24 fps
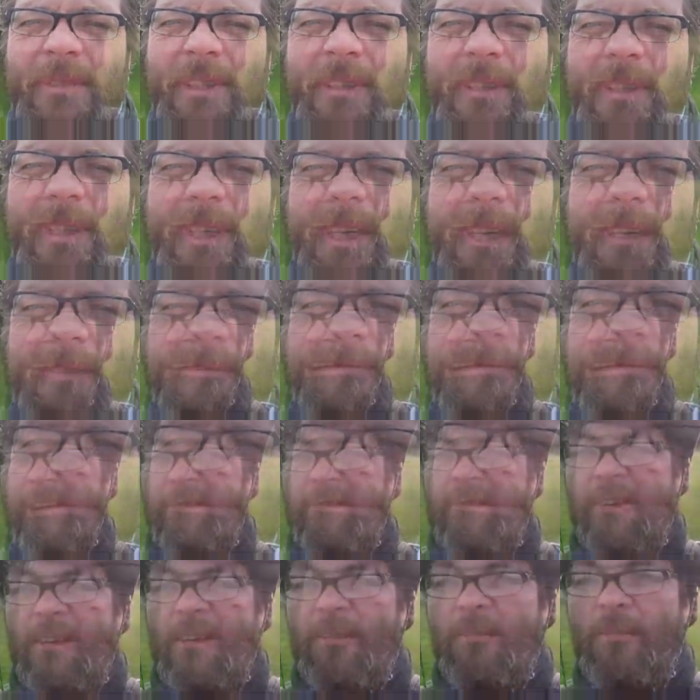Okay, day
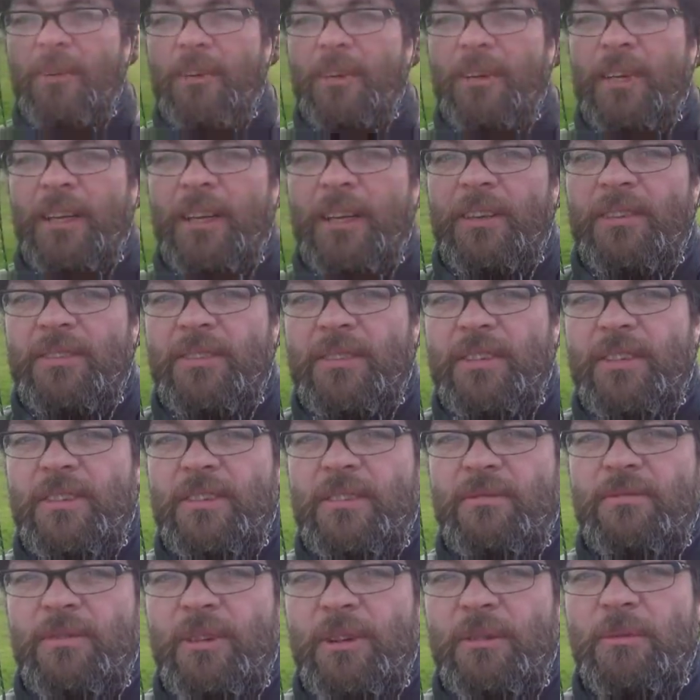3, we're at
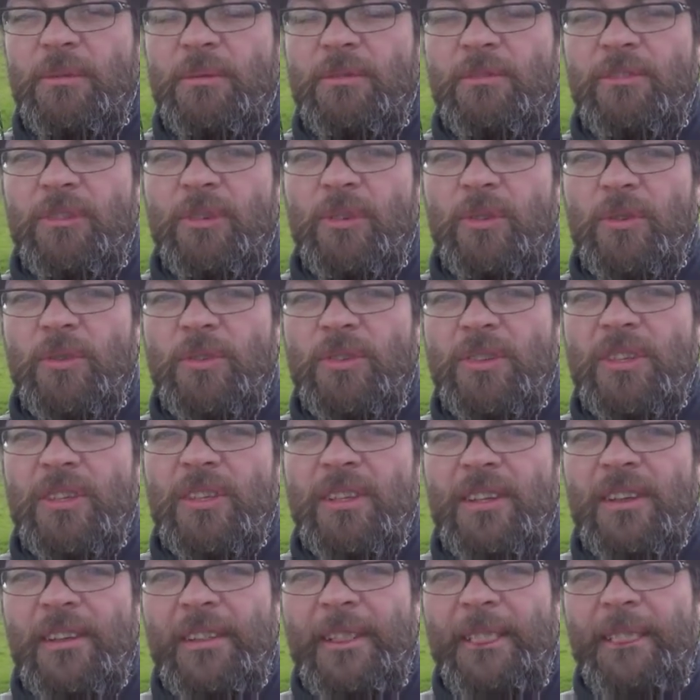Houstead's Roman Fort.
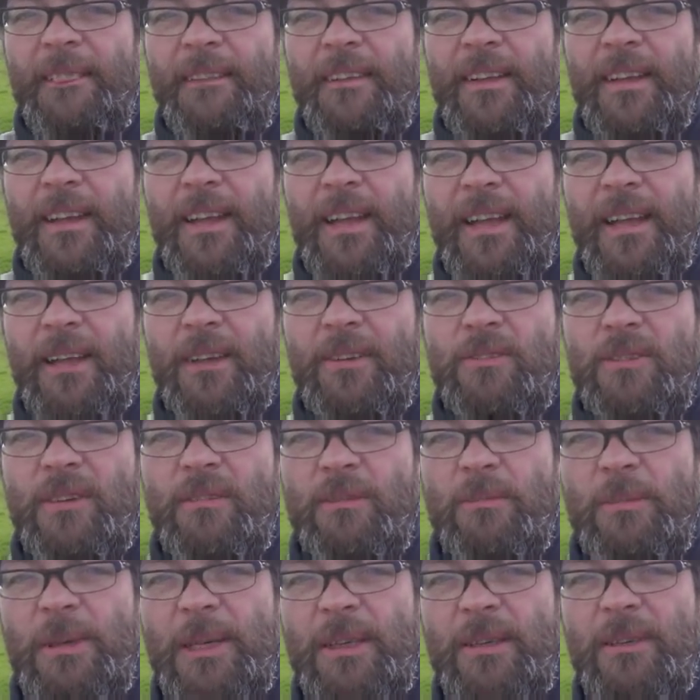
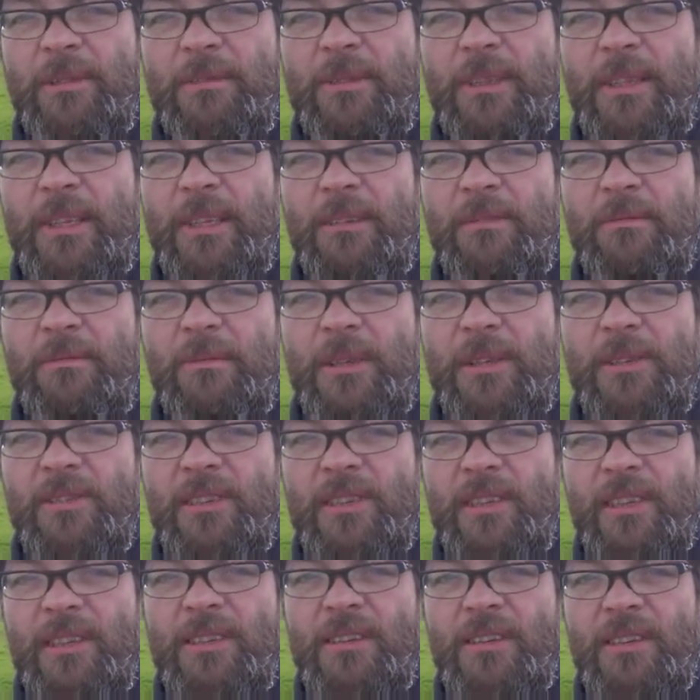Travelled about 11 miles
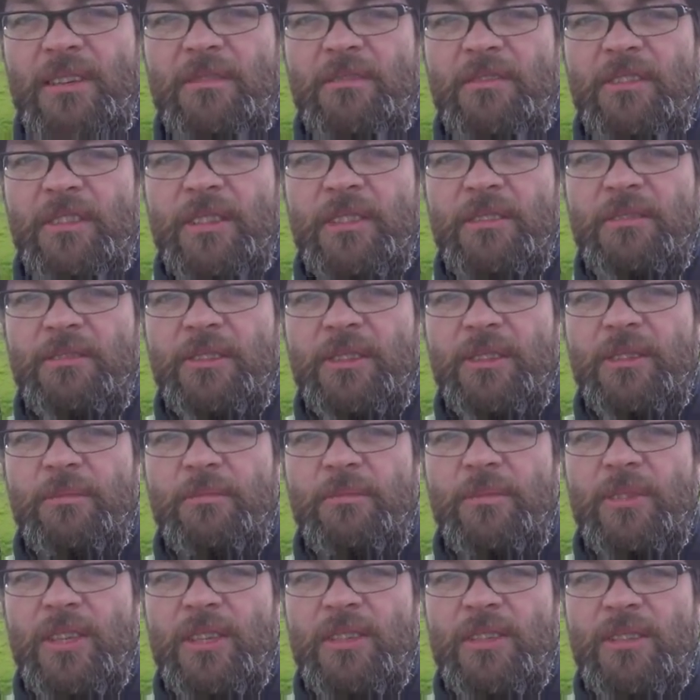today so far
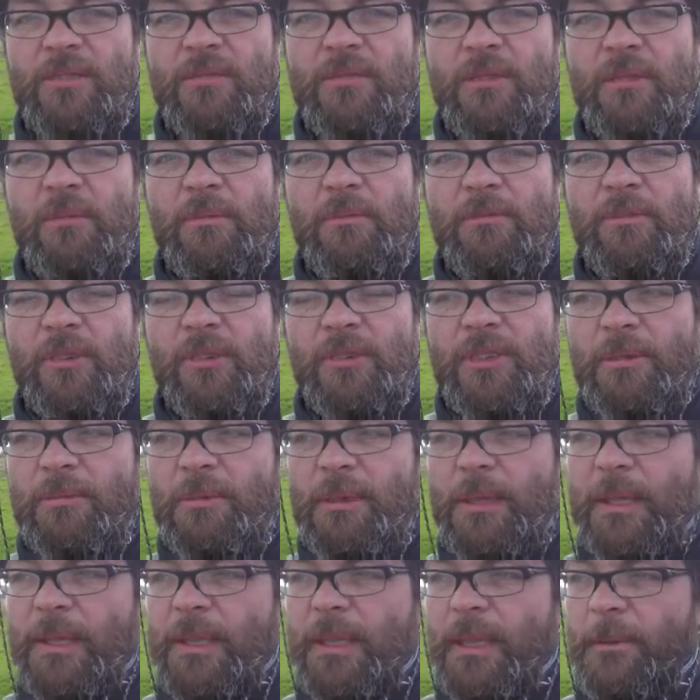from Chester's Roman Fort,
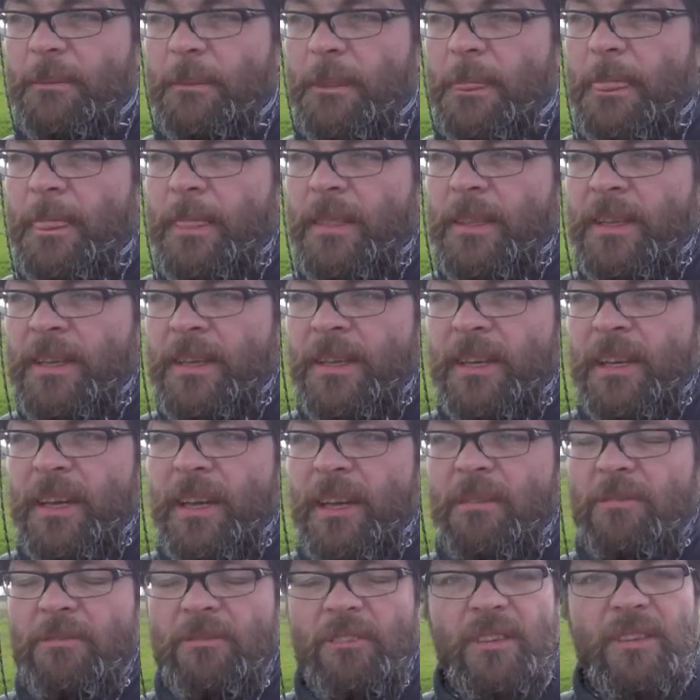something like
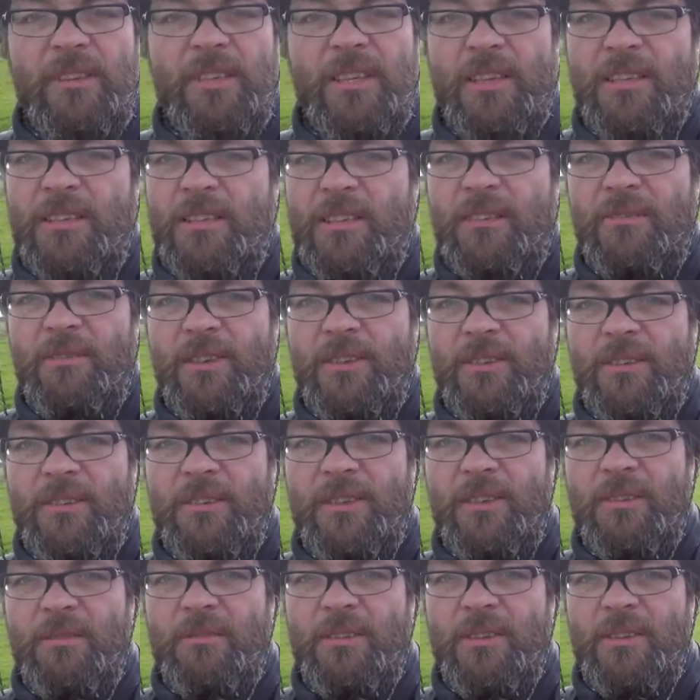that. Fantastic views
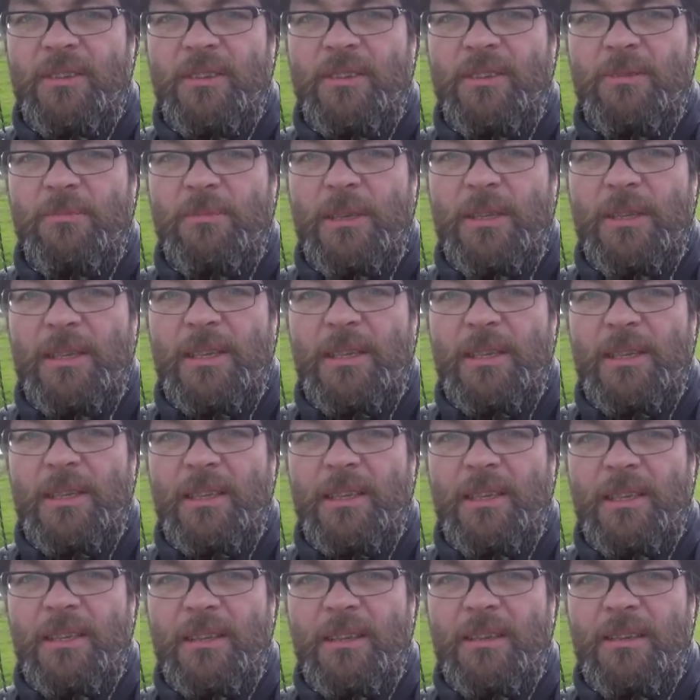so far. This has been
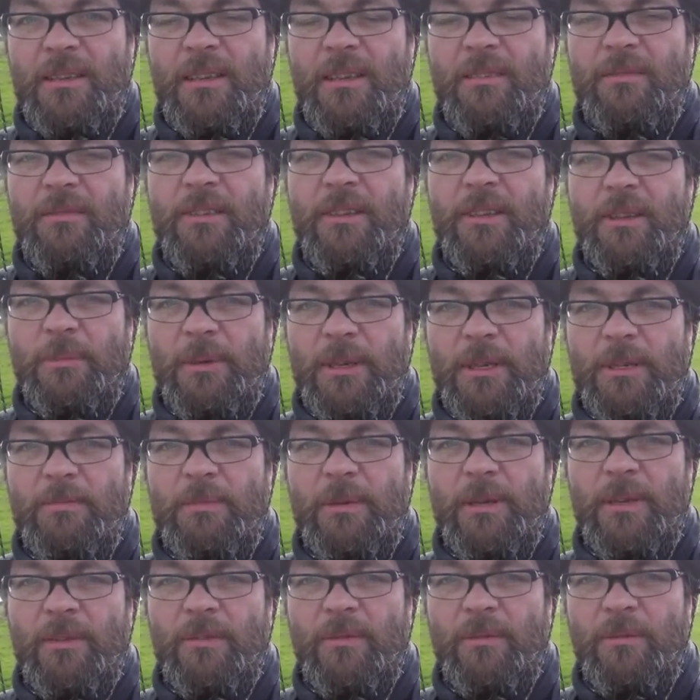definitely the best
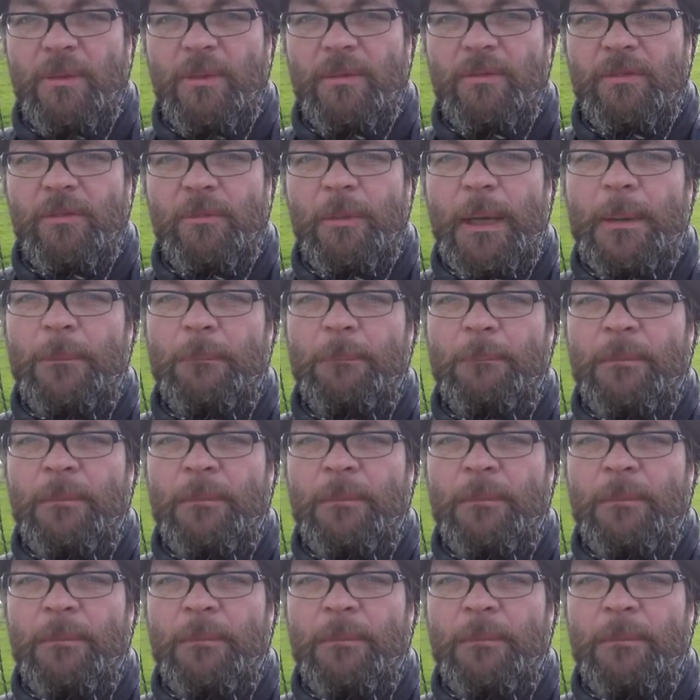part of the walk for me.